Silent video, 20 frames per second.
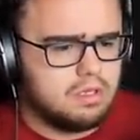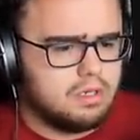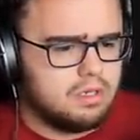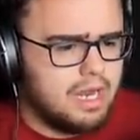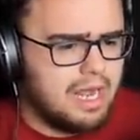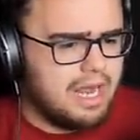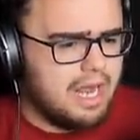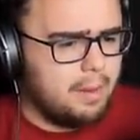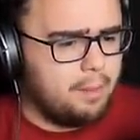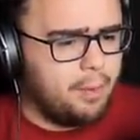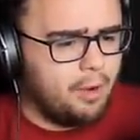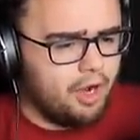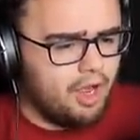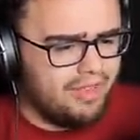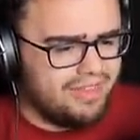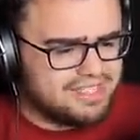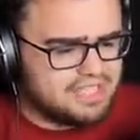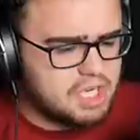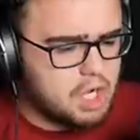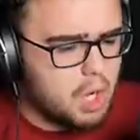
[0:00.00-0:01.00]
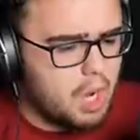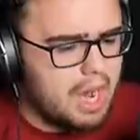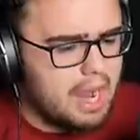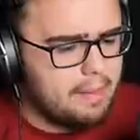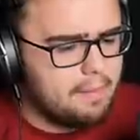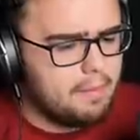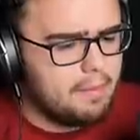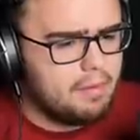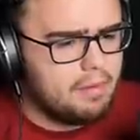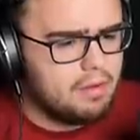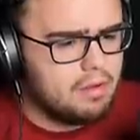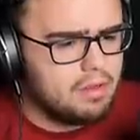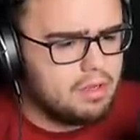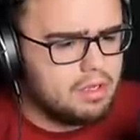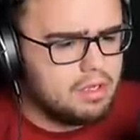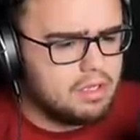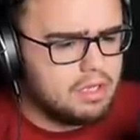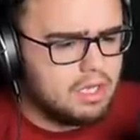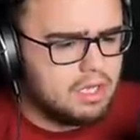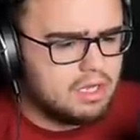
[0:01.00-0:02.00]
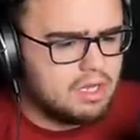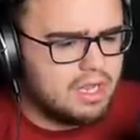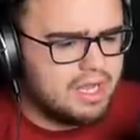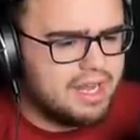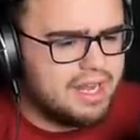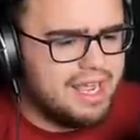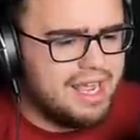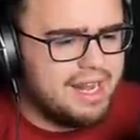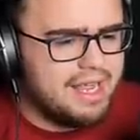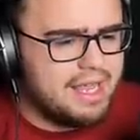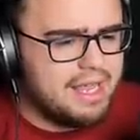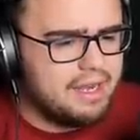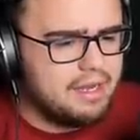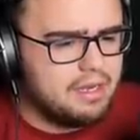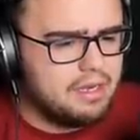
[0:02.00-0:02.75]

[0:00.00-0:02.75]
Now I gotta put on this crap. Look like an idiot.